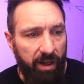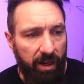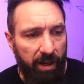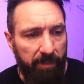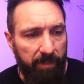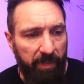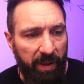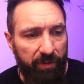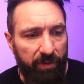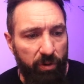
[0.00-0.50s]

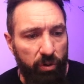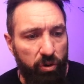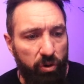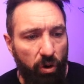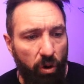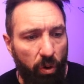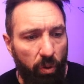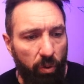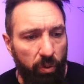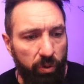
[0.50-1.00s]
if you
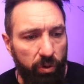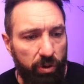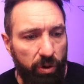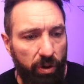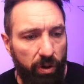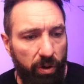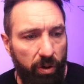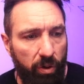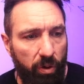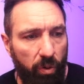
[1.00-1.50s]
don't
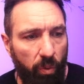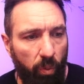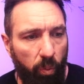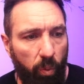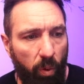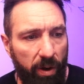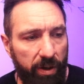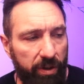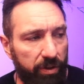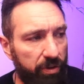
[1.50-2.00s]

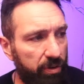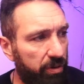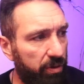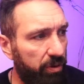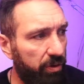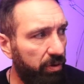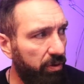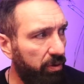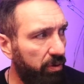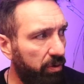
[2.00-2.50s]
want
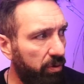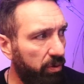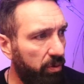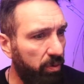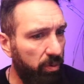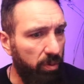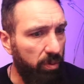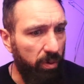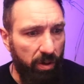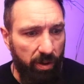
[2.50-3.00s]
to